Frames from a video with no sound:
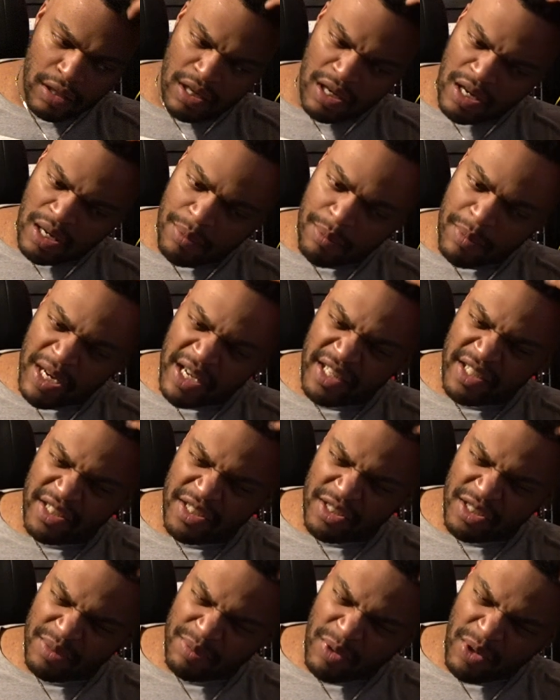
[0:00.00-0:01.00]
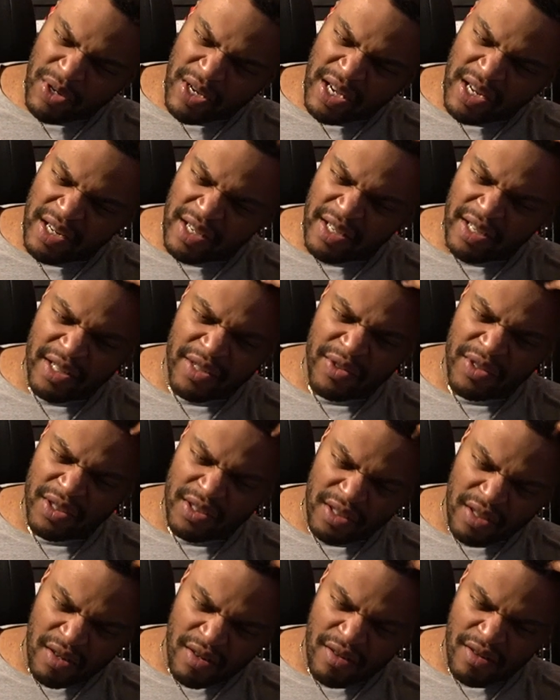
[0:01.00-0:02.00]
I might have just spoke out of ignorance,
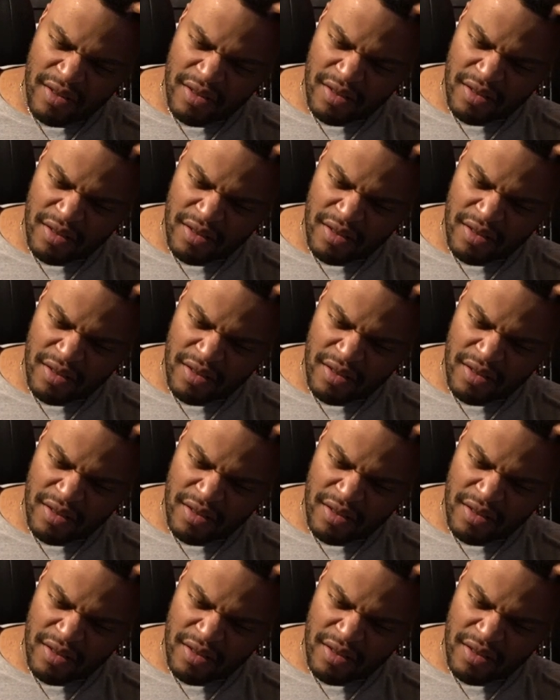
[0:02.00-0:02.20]
y'all.